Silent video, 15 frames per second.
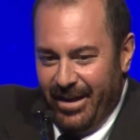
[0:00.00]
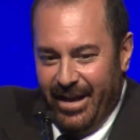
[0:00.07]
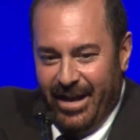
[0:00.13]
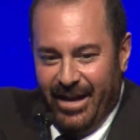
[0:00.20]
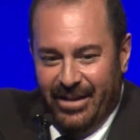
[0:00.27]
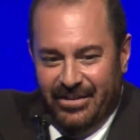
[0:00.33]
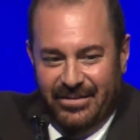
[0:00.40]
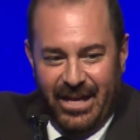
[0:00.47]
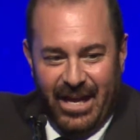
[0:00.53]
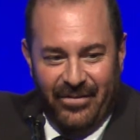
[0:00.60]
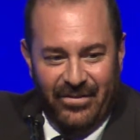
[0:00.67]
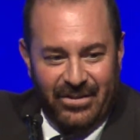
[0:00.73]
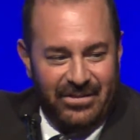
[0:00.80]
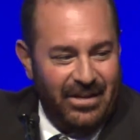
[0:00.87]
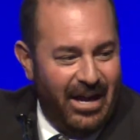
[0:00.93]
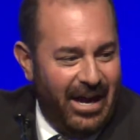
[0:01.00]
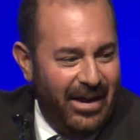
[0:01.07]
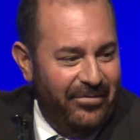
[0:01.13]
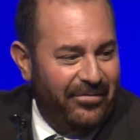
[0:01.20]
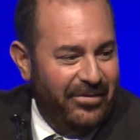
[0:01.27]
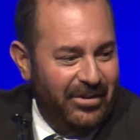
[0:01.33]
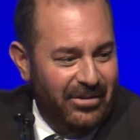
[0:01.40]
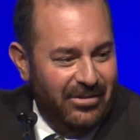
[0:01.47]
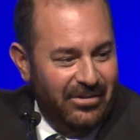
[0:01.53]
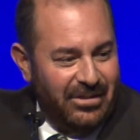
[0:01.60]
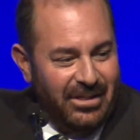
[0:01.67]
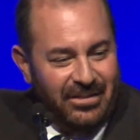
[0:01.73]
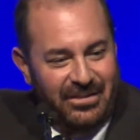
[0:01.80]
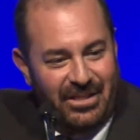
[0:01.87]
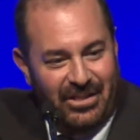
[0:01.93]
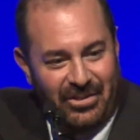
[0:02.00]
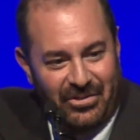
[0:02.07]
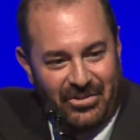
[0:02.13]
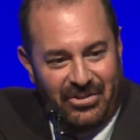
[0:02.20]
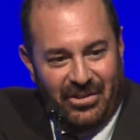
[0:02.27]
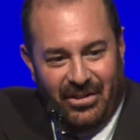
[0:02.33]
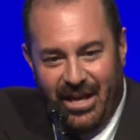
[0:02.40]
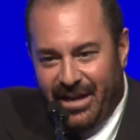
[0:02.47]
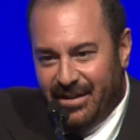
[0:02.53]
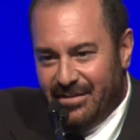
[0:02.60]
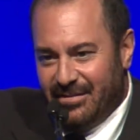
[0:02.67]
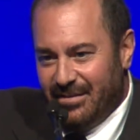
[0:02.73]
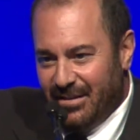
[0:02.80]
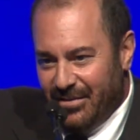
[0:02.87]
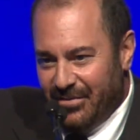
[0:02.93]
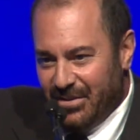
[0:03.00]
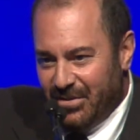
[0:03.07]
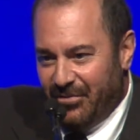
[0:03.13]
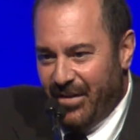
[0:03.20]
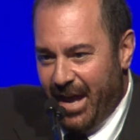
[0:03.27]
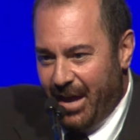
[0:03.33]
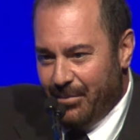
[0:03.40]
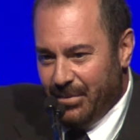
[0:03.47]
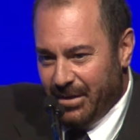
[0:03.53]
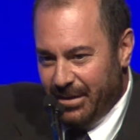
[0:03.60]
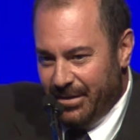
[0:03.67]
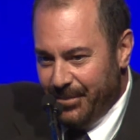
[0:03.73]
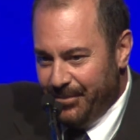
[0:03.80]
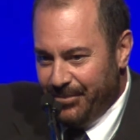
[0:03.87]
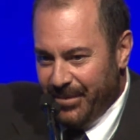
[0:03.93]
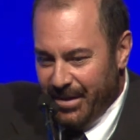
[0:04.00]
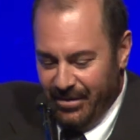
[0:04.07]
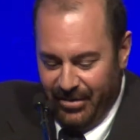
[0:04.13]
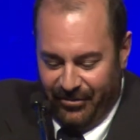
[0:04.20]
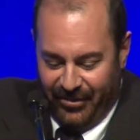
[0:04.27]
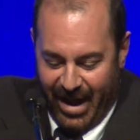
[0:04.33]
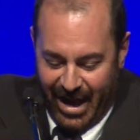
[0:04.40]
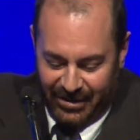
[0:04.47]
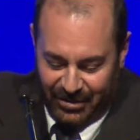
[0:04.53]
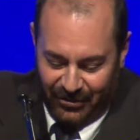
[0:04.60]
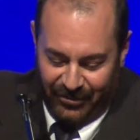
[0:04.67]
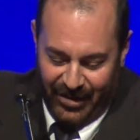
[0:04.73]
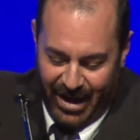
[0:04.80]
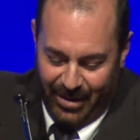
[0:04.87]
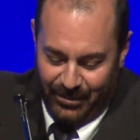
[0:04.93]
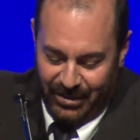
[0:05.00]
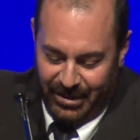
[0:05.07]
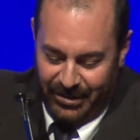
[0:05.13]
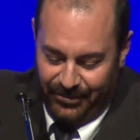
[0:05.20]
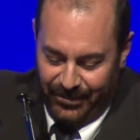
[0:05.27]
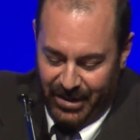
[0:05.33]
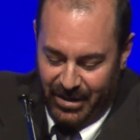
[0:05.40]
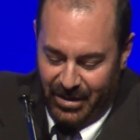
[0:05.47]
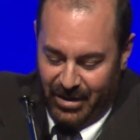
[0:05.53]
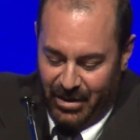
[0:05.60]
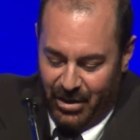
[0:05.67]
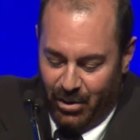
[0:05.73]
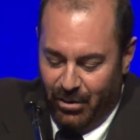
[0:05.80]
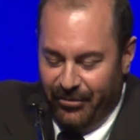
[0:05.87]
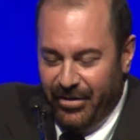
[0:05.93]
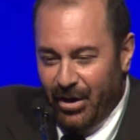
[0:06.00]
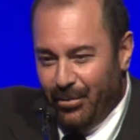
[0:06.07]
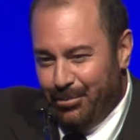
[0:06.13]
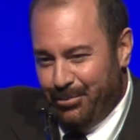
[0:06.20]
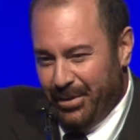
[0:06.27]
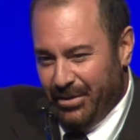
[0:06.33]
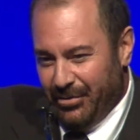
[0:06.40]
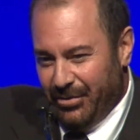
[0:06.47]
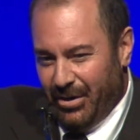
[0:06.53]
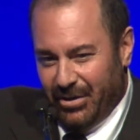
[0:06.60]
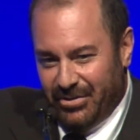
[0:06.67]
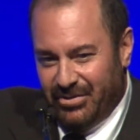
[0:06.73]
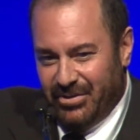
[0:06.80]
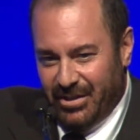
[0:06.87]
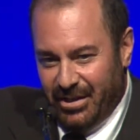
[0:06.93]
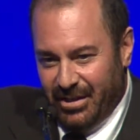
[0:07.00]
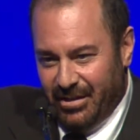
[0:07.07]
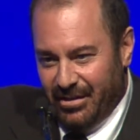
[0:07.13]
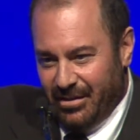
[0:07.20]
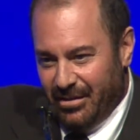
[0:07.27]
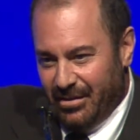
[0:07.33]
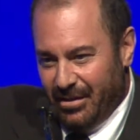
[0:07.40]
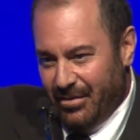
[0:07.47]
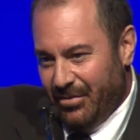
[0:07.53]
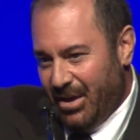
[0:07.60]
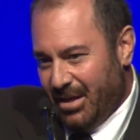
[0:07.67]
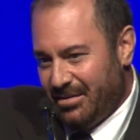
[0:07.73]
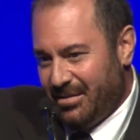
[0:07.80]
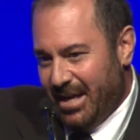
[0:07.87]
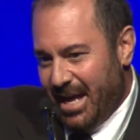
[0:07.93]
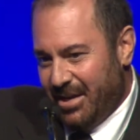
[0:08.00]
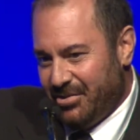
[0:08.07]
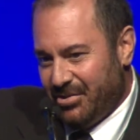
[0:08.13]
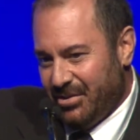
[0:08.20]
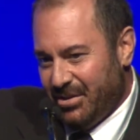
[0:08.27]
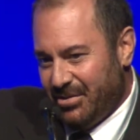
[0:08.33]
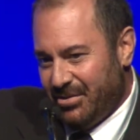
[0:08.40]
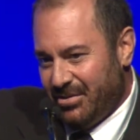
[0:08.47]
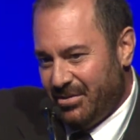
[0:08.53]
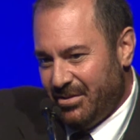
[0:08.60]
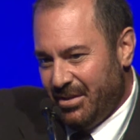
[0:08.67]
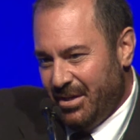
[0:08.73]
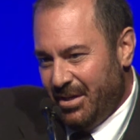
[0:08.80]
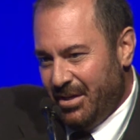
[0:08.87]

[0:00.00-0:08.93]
And Davis, I feel, continues the legacy of his family, the Factor family, who have helped build our city of Los Angeles